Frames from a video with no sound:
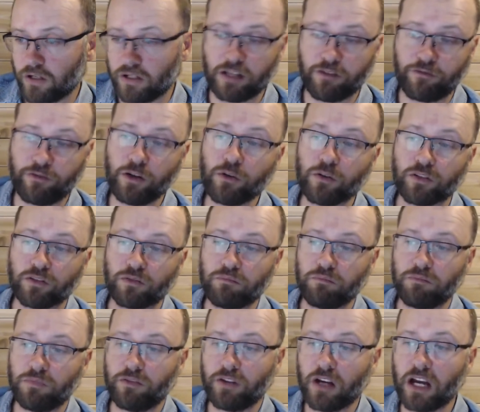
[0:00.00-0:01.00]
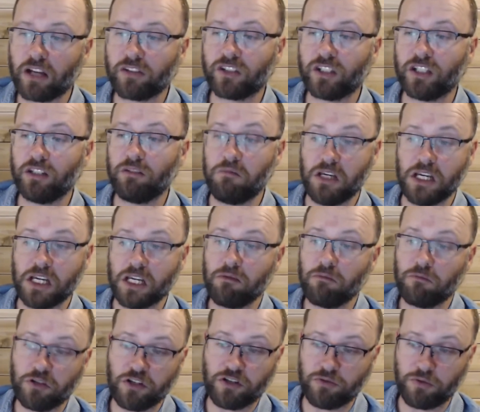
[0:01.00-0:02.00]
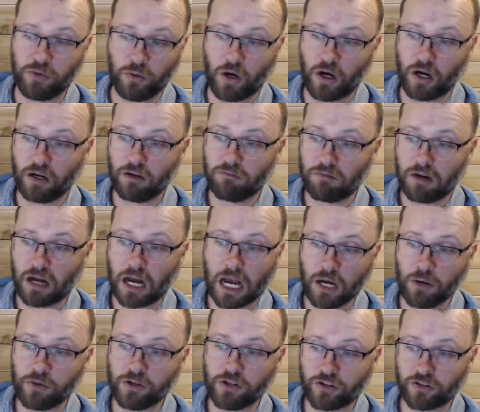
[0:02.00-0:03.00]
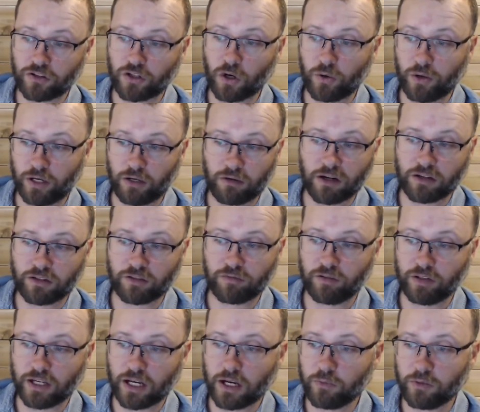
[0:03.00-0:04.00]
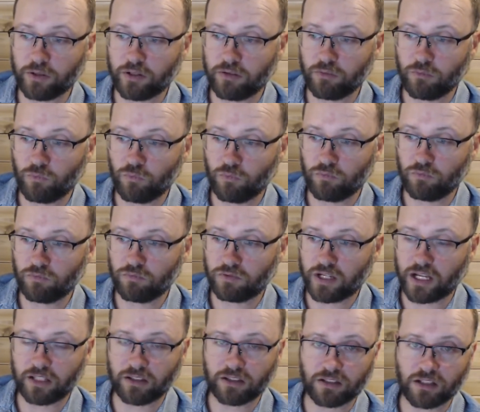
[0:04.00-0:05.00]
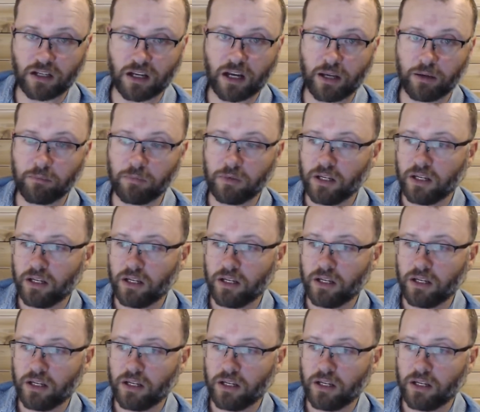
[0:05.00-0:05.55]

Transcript: if you're asking me, which you are, I would just go in aggressively. I wouldn't take the time.